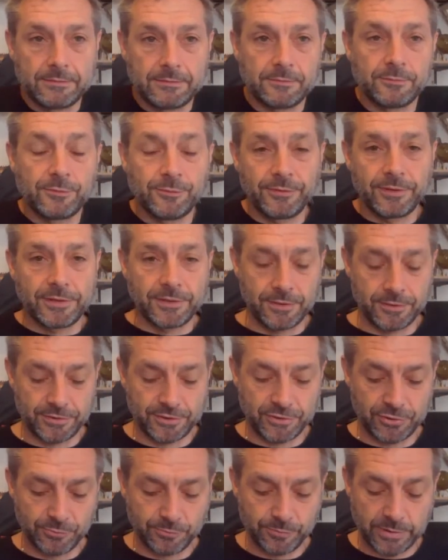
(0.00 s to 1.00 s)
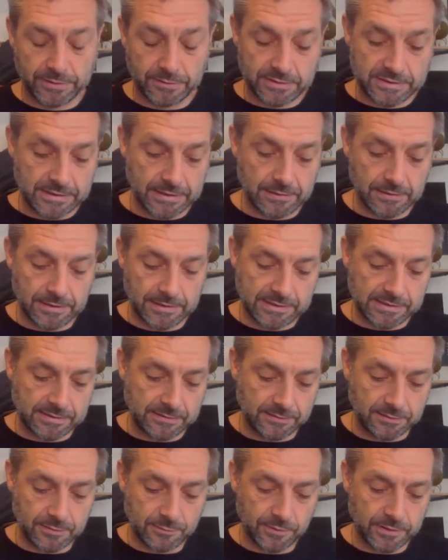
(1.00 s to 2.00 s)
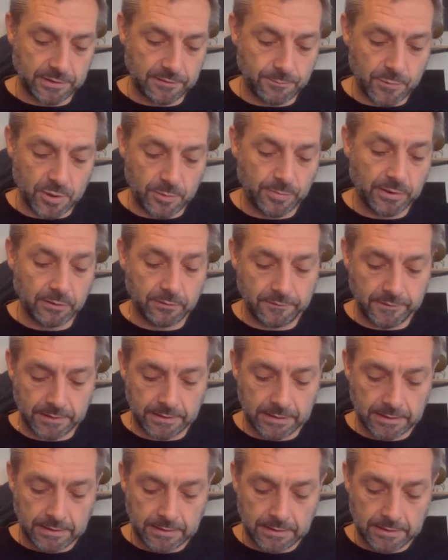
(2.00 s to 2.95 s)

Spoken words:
All the cards are jumping. So let's start with my beloved